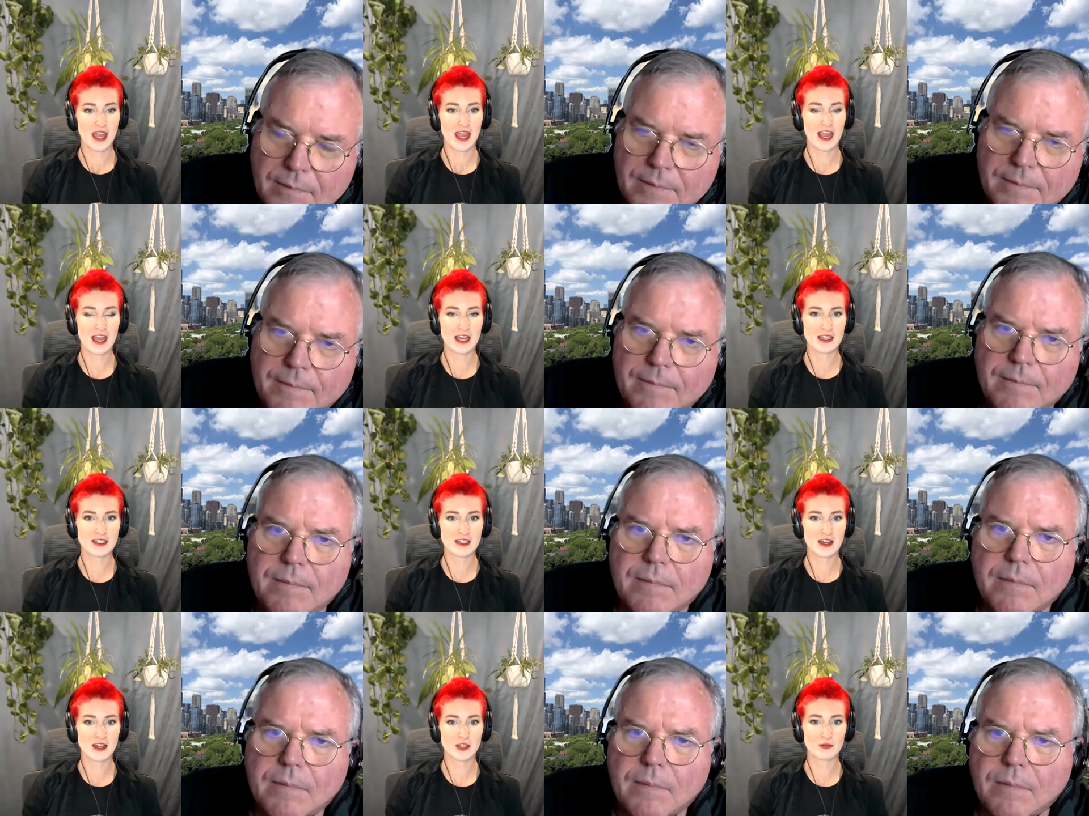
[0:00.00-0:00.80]
Speaker 1: And
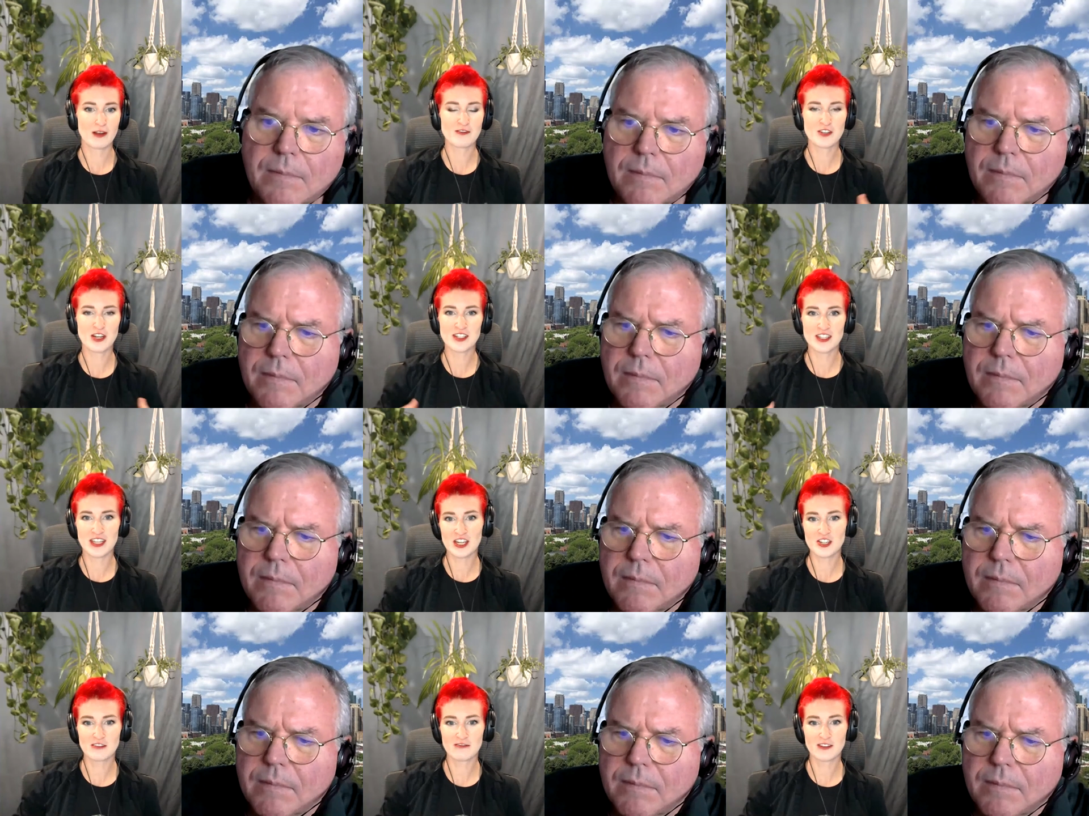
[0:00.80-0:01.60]
uh, the rough
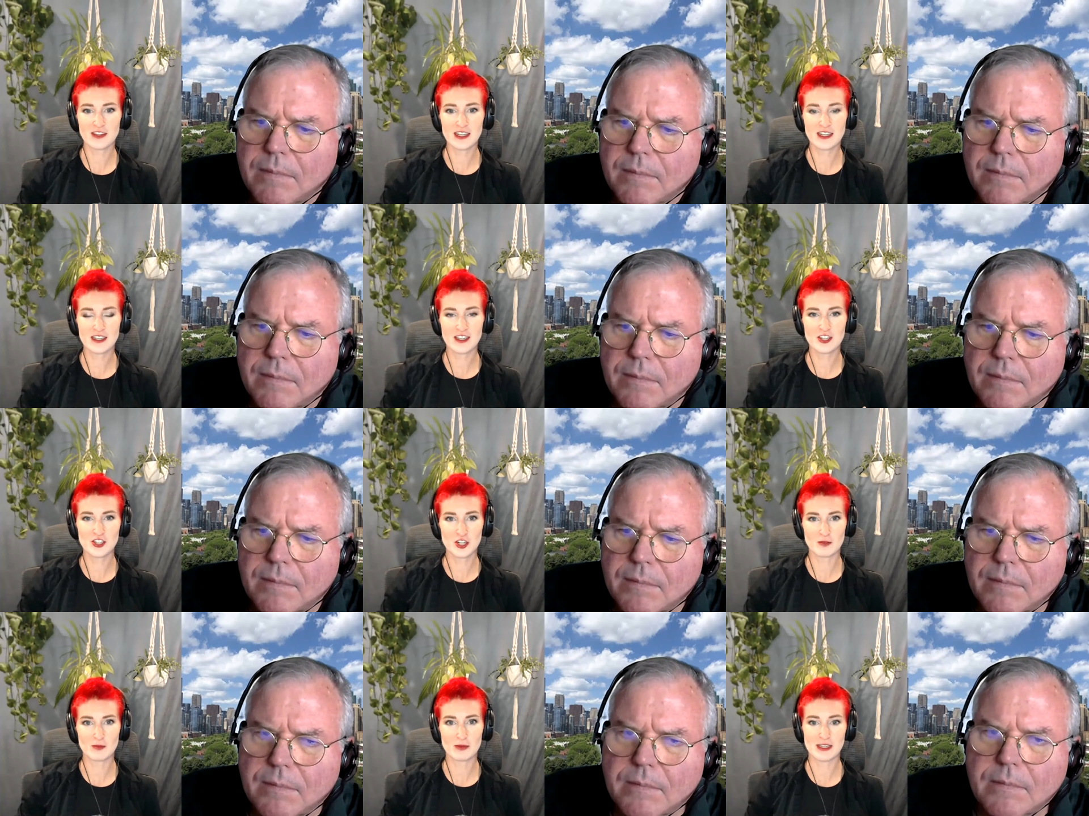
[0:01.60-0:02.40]
translation of Flink in
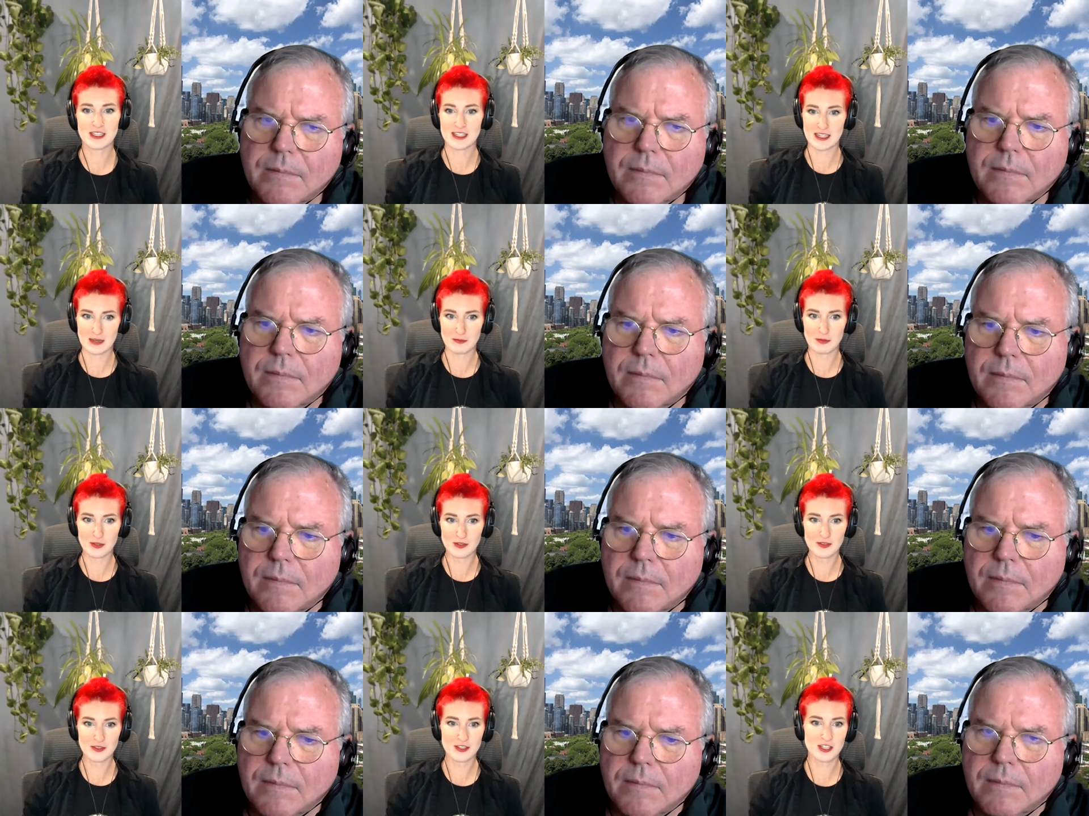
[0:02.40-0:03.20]
German means
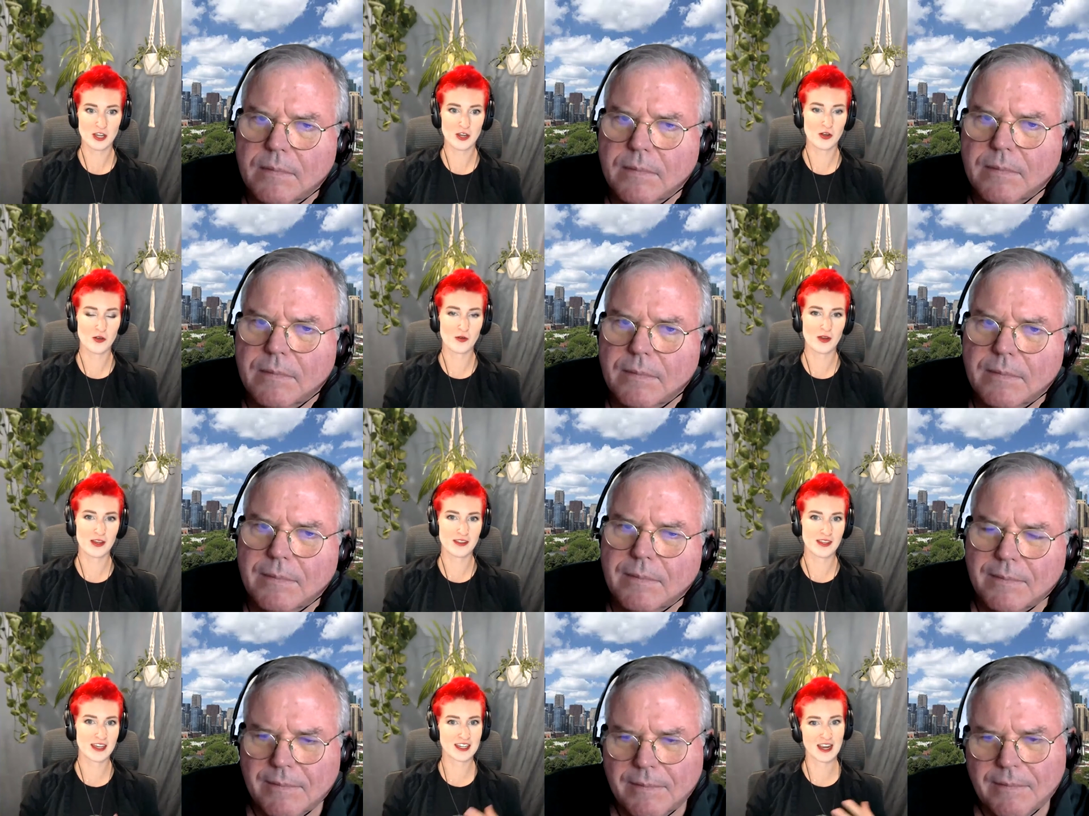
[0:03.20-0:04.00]
nimble, so
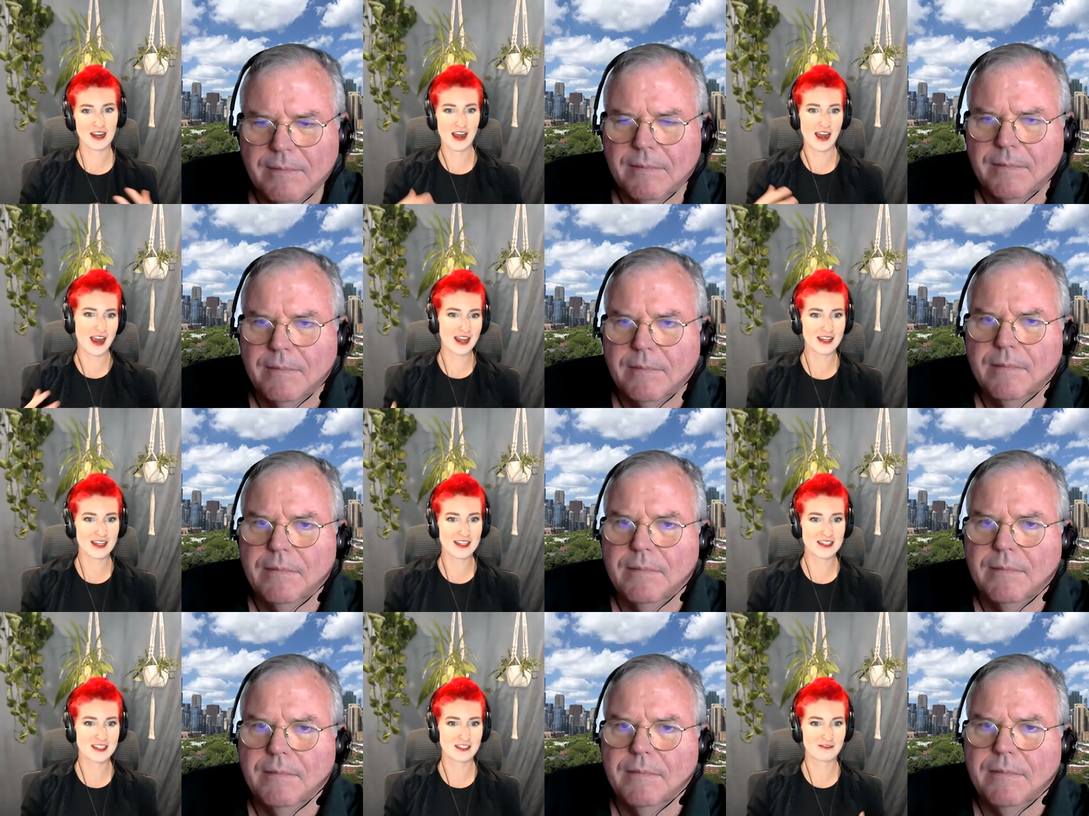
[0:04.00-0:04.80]
that kind of
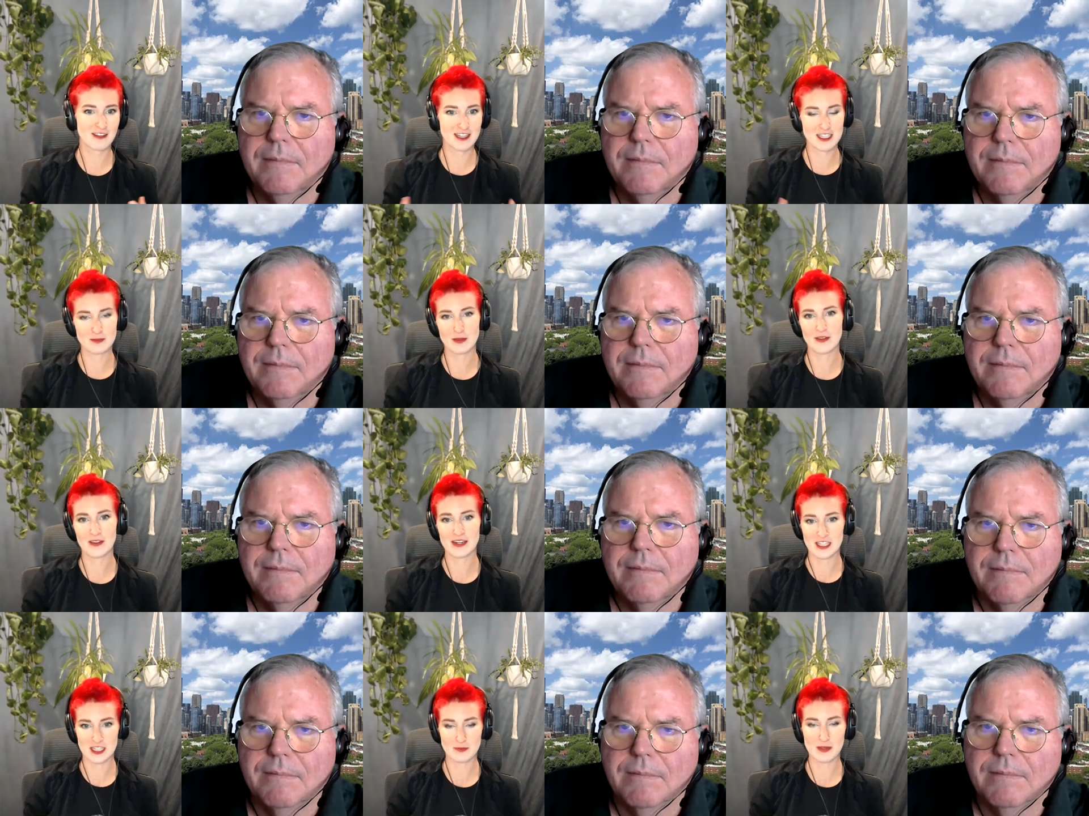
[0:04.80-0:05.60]
highlights the
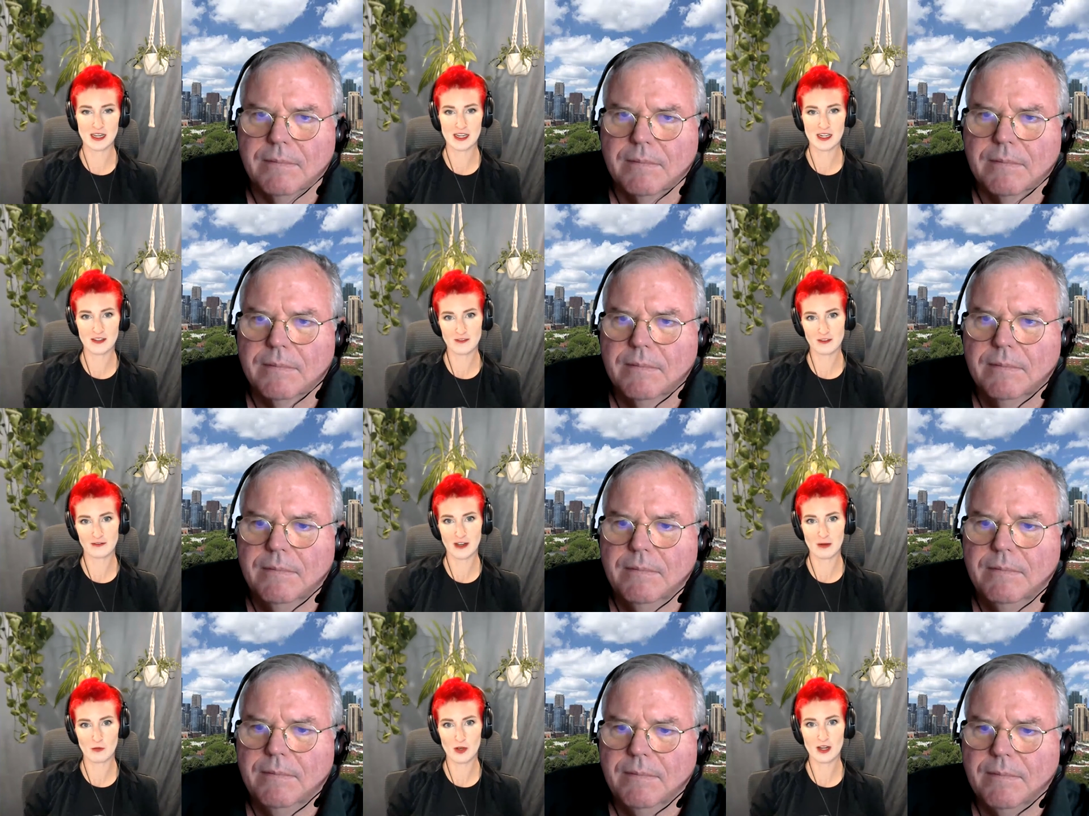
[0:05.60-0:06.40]
flexibility and speed of the
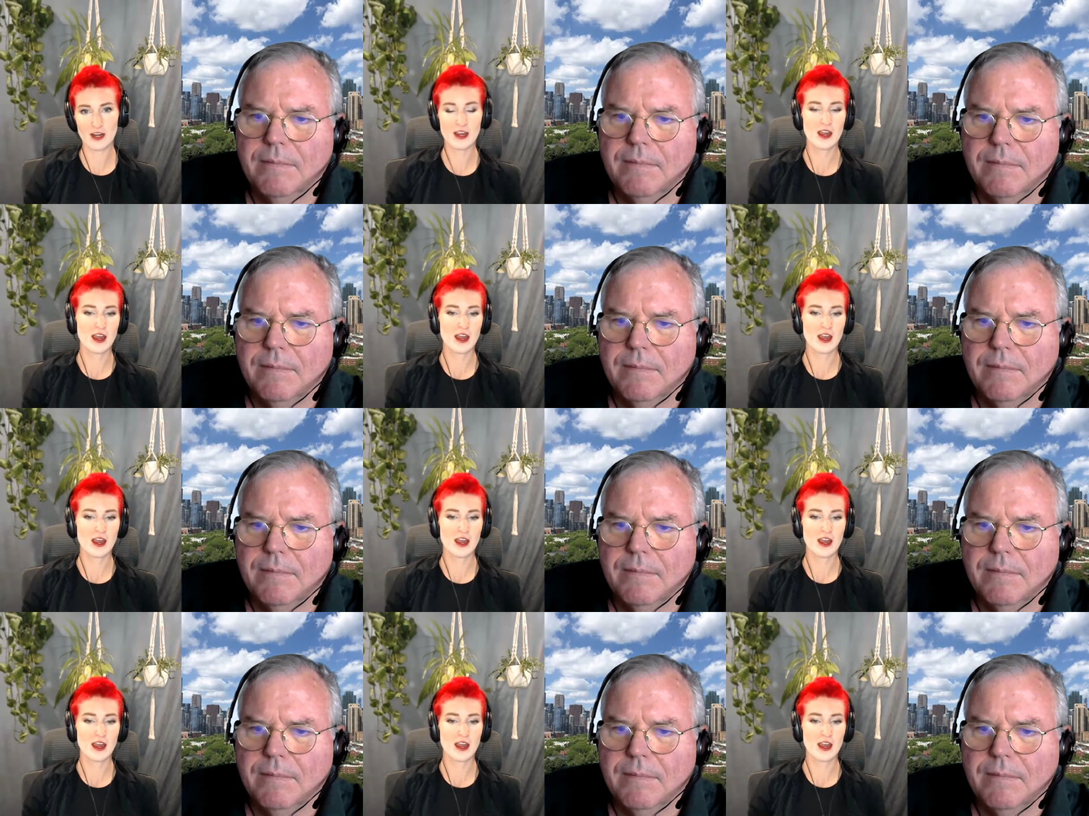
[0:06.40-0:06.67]
framework.